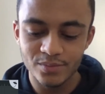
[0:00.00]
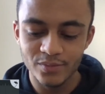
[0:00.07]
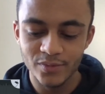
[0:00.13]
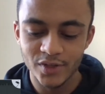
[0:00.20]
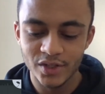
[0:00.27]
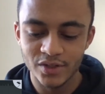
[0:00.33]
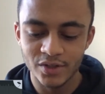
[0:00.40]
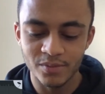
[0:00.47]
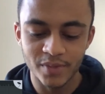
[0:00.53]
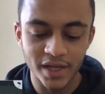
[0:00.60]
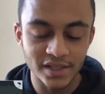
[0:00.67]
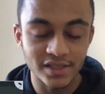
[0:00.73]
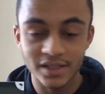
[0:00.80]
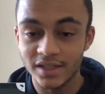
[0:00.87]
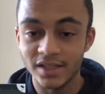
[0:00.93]
So
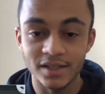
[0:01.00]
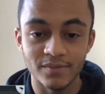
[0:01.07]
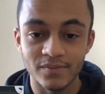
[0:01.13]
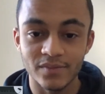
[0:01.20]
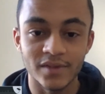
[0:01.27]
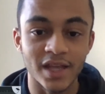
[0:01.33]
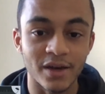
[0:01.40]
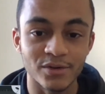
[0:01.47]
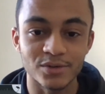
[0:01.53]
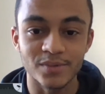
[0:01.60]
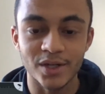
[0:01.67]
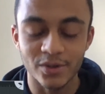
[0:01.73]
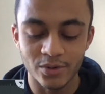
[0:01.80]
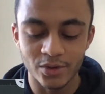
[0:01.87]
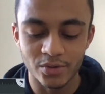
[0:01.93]
basically that was my
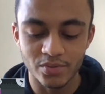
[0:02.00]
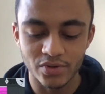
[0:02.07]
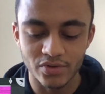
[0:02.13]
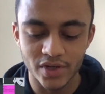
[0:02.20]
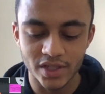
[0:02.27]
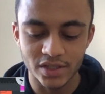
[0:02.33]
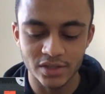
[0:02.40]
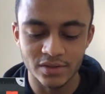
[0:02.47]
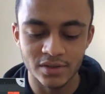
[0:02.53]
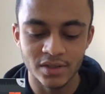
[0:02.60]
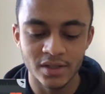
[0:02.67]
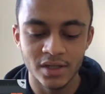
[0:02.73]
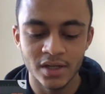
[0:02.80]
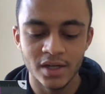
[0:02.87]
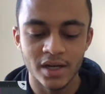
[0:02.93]
chord progression.
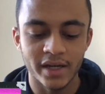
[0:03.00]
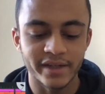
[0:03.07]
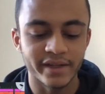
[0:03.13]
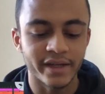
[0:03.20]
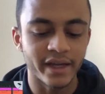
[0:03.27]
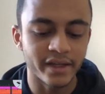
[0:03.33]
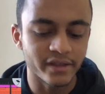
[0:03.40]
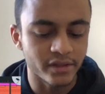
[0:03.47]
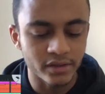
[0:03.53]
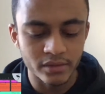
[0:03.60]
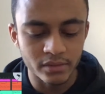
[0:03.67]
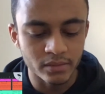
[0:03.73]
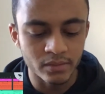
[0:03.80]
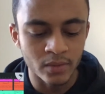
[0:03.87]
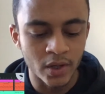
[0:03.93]
I could get into
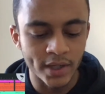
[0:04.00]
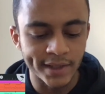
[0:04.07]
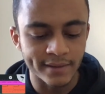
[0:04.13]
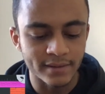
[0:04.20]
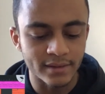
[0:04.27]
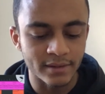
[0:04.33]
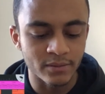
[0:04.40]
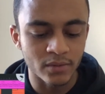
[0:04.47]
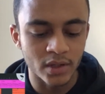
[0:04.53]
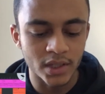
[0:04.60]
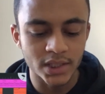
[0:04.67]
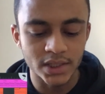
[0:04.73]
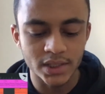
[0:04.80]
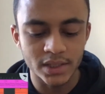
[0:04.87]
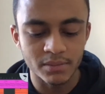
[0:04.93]
what it
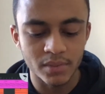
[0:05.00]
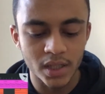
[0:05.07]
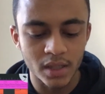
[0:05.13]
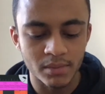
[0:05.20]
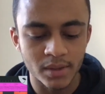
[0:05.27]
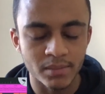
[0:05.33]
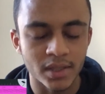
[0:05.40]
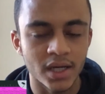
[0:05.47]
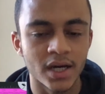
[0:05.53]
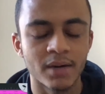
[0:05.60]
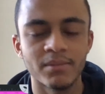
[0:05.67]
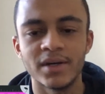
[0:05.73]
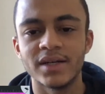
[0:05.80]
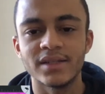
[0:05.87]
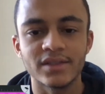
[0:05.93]
was and blah blah blah,
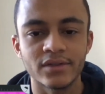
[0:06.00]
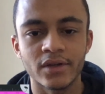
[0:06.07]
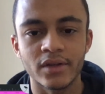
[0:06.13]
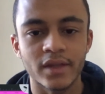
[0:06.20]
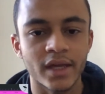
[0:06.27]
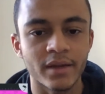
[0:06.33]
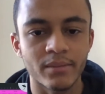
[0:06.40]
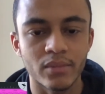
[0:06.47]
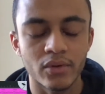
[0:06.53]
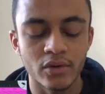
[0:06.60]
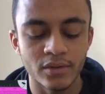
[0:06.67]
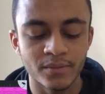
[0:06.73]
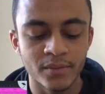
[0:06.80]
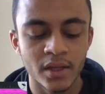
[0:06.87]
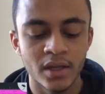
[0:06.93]
but it's not that important.
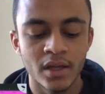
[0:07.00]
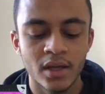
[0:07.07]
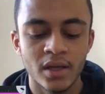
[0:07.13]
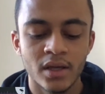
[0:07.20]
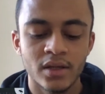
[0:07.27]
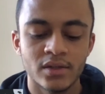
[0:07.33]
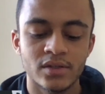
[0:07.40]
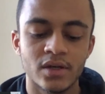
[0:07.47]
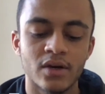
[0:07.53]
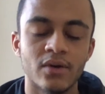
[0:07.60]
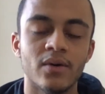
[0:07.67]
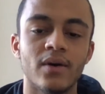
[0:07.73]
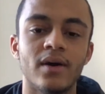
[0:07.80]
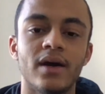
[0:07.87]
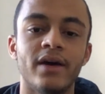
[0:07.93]
So
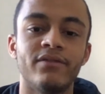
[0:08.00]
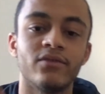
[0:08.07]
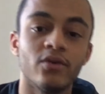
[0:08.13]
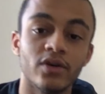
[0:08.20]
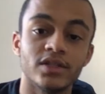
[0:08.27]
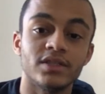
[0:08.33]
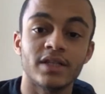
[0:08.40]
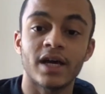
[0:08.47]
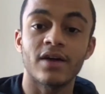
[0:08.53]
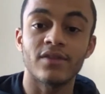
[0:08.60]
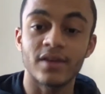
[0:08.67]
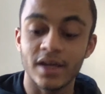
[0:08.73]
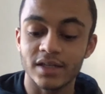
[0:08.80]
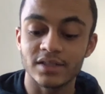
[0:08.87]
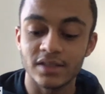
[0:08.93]
of course now the
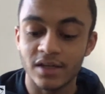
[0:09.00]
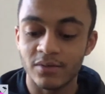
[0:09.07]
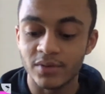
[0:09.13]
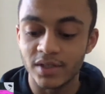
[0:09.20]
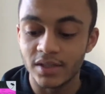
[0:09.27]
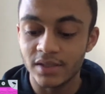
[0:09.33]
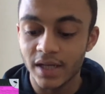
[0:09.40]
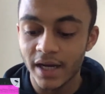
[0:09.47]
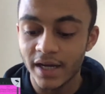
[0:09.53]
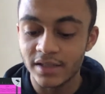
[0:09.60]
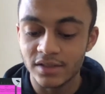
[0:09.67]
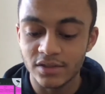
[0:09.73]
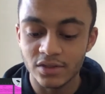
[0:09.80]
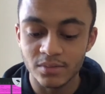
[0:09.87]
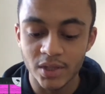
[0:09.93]
next thing I wanted to add
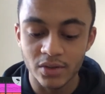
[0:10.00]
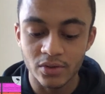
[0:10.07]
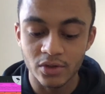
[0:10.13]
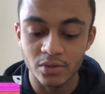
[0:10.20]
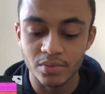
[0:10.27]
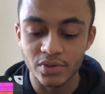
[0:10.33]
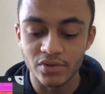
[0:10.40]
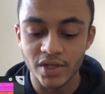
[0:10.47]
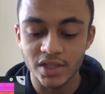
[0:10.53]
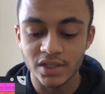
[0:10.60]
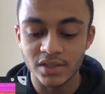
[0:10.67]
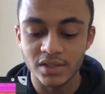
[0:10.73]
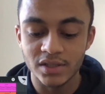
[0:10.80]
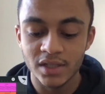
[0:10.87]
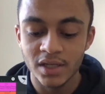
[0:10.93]
to my chord progressions,